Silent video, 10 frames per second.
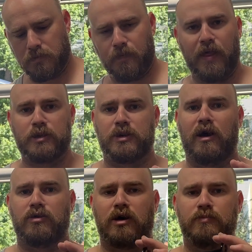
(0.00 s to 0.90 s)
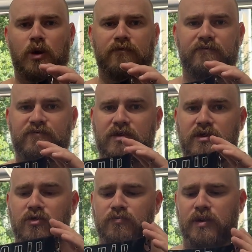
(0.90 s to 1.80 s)
Not sure how it comes off on
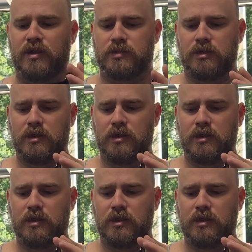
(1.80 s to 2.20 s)
video, but